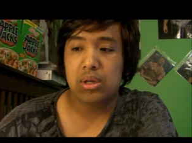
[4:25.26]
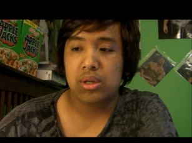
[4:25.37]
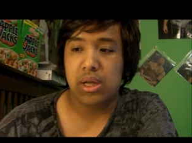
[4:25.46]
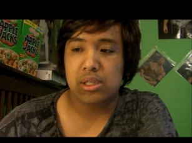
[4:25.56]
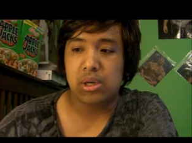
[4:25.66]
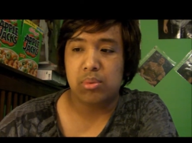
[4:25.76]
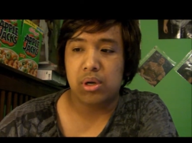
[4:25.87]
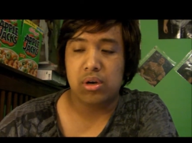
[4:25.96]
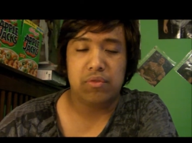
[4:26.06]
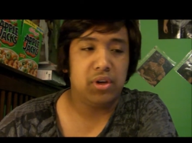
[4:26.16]
land something
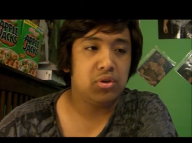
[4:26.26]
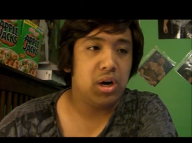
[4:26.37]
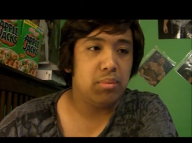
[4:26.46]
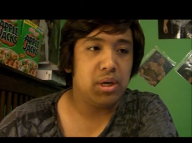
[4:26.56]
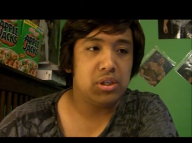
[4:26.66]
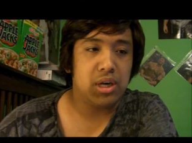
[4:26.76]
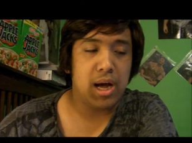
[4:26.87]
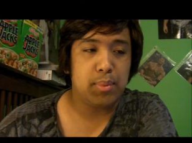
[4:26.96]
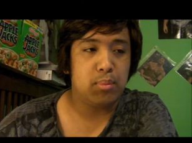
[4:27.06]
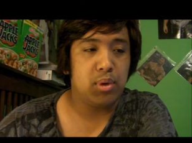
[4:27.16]
on the feet, trying to make shit
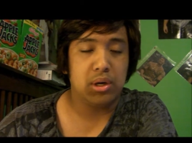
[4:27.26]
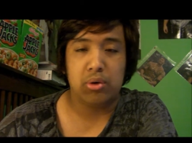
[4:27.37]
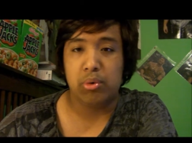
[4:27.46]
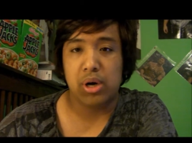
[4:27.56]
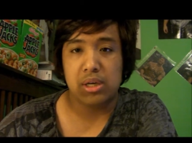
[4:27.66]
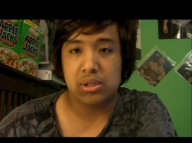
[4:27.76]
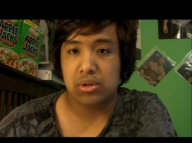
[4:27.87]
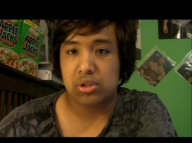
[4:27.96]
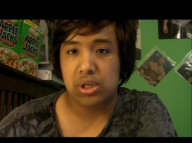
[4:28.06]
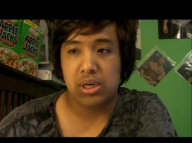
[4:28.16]
happen. But Gilbert has a
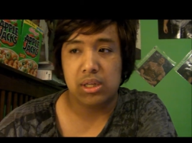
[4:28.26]
good chin.